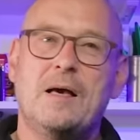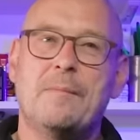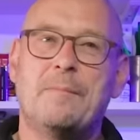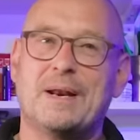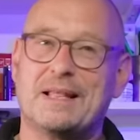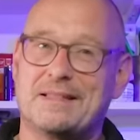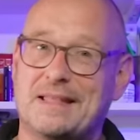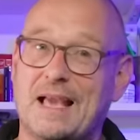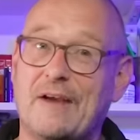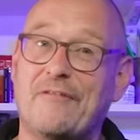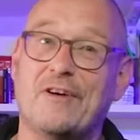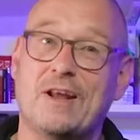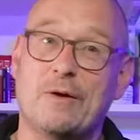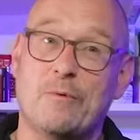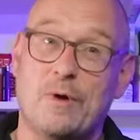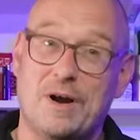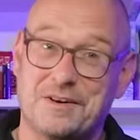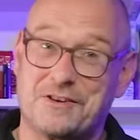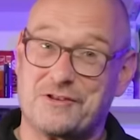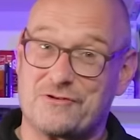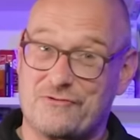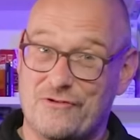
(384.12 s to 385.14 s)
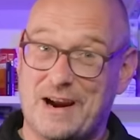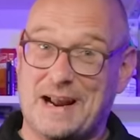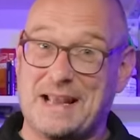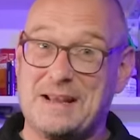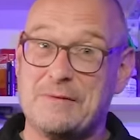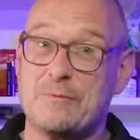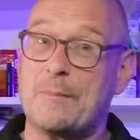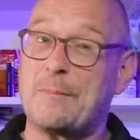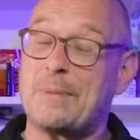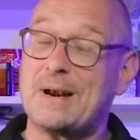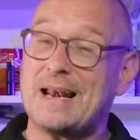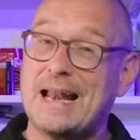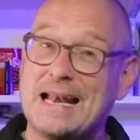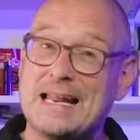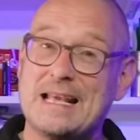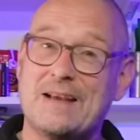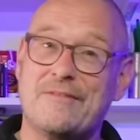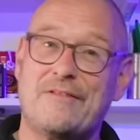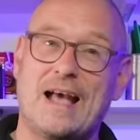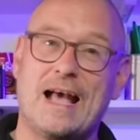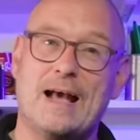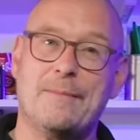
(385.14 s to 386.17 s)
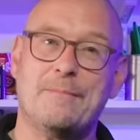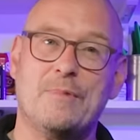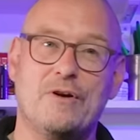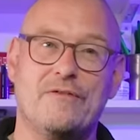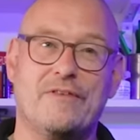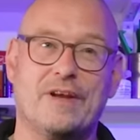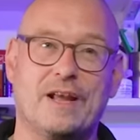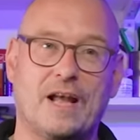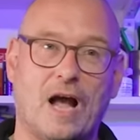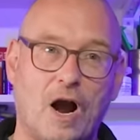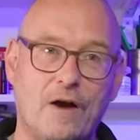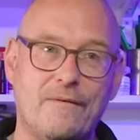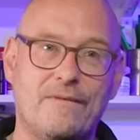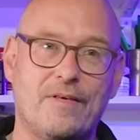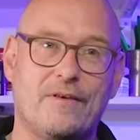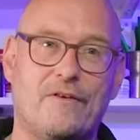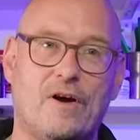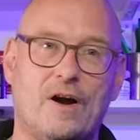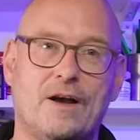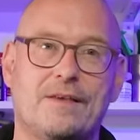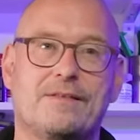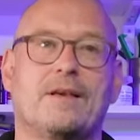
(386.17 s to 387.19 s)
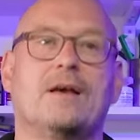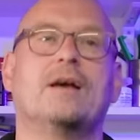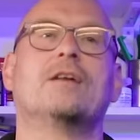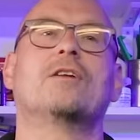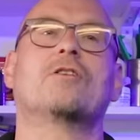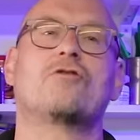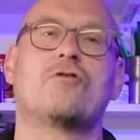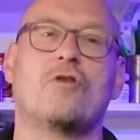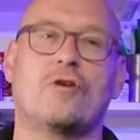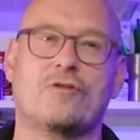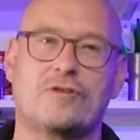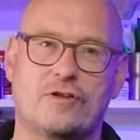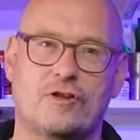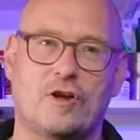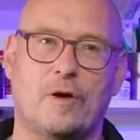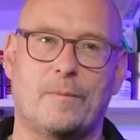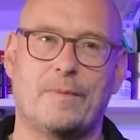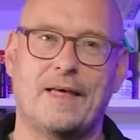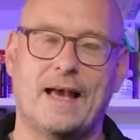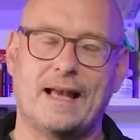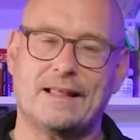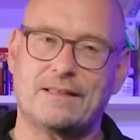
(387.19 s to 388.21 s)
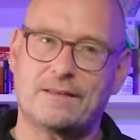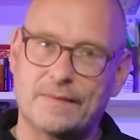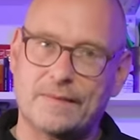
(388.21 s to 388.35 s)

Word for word: but it definitely works great with plenty of air moving over the visor and across the top of the head